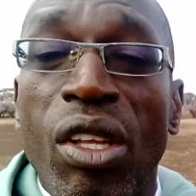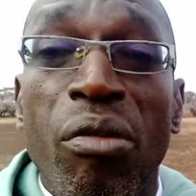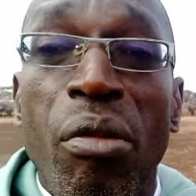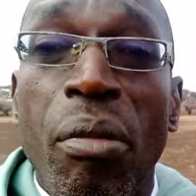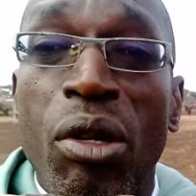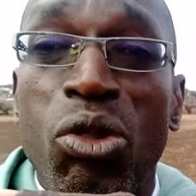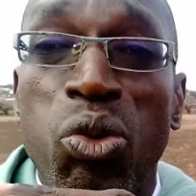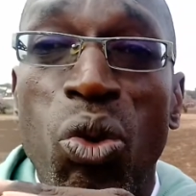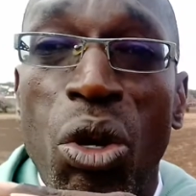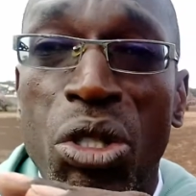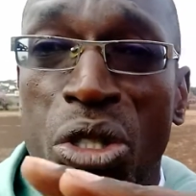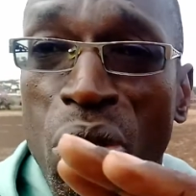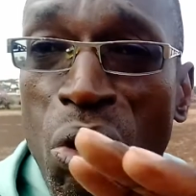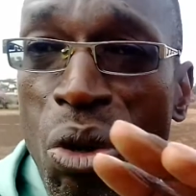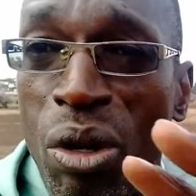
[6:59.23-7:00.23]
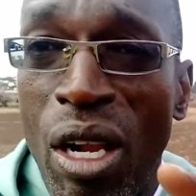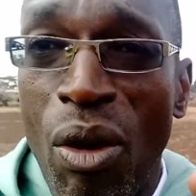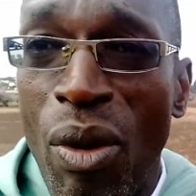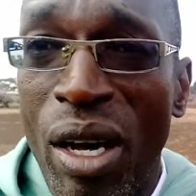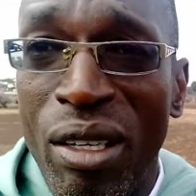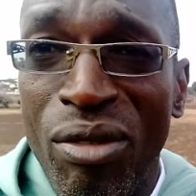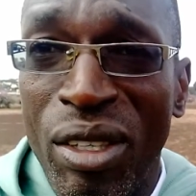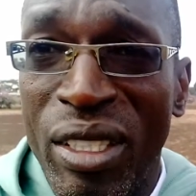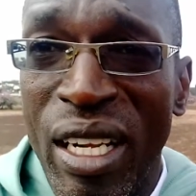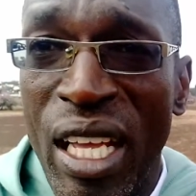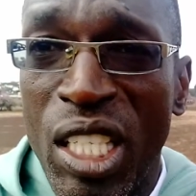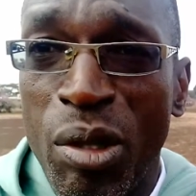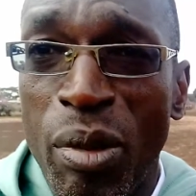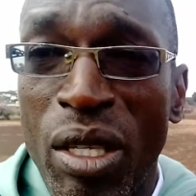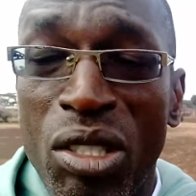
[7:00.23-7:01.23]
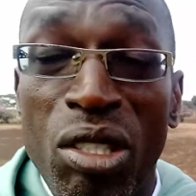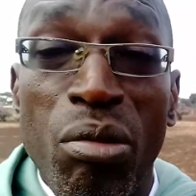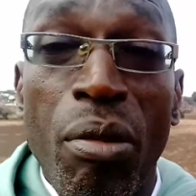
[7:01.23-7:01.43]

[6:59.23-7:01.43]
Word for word: Remember to watch all our advertisements.